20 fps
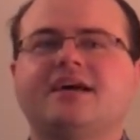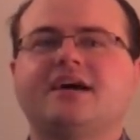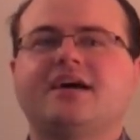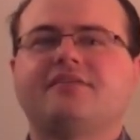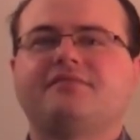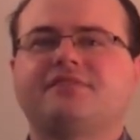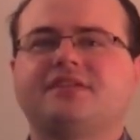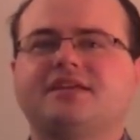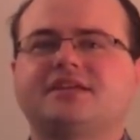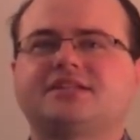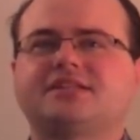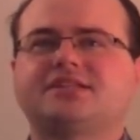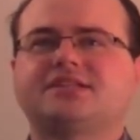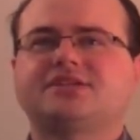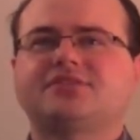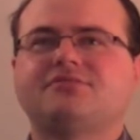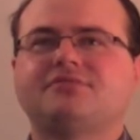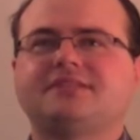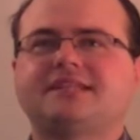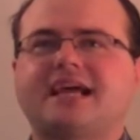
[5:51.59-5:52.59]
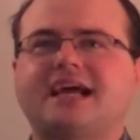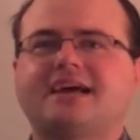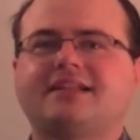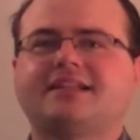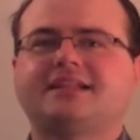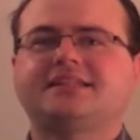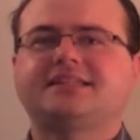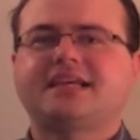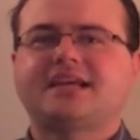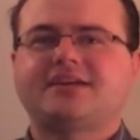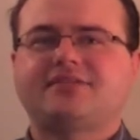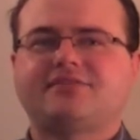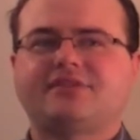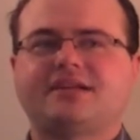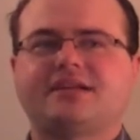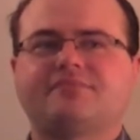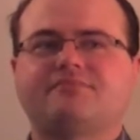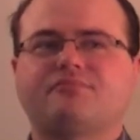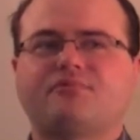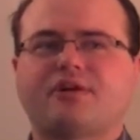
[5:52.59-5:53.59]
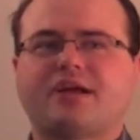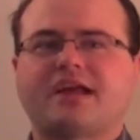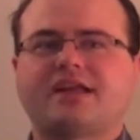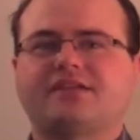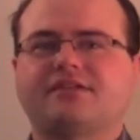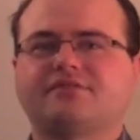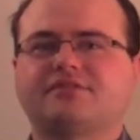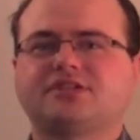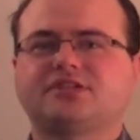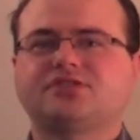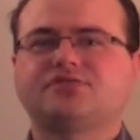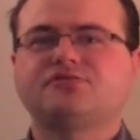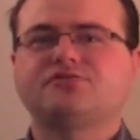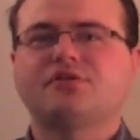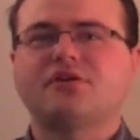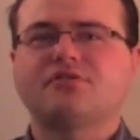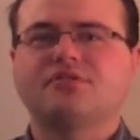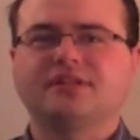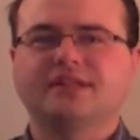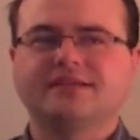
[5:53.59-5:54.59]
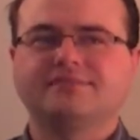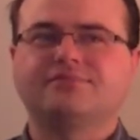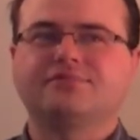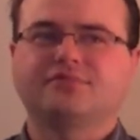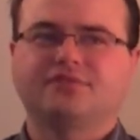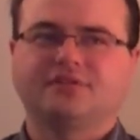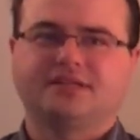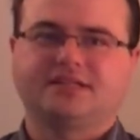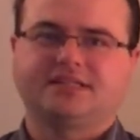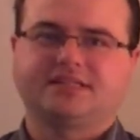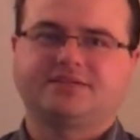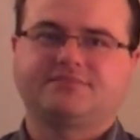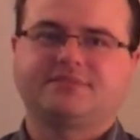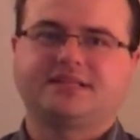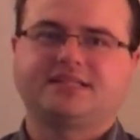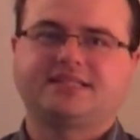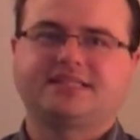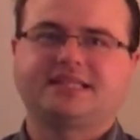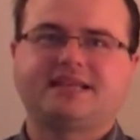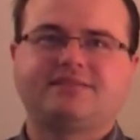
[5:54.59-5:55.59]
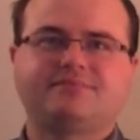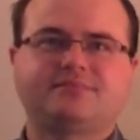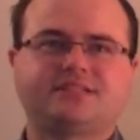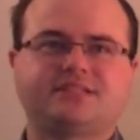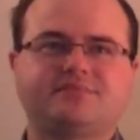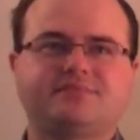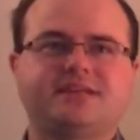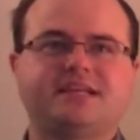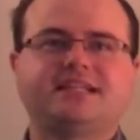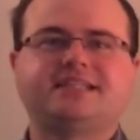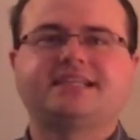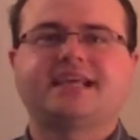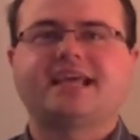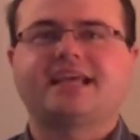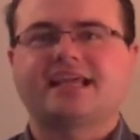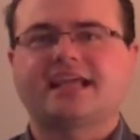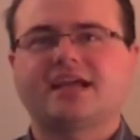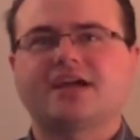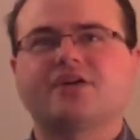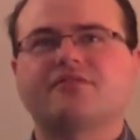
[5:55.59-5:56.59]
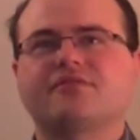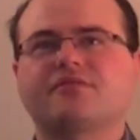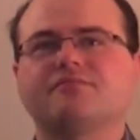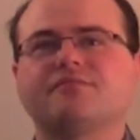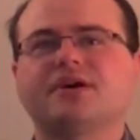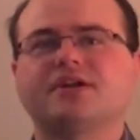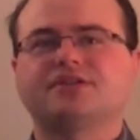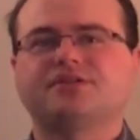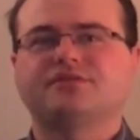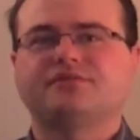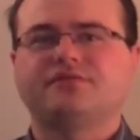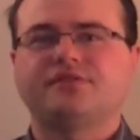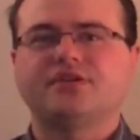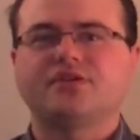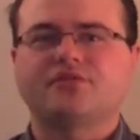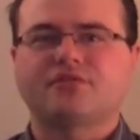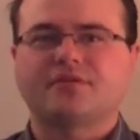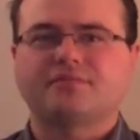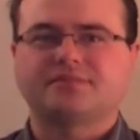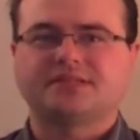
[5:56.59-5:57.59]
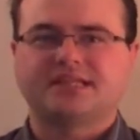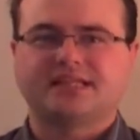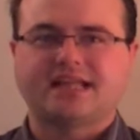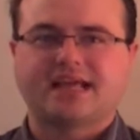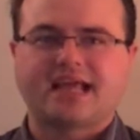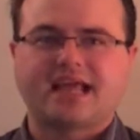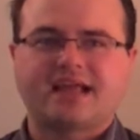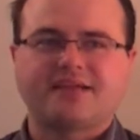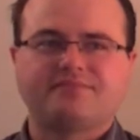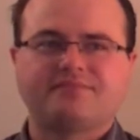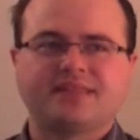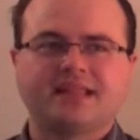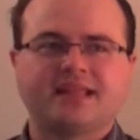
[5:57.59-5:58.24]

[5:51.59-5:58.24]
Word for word: of this totalitarian brand of pseudo liberalism that seems to be taking over much of Europe today.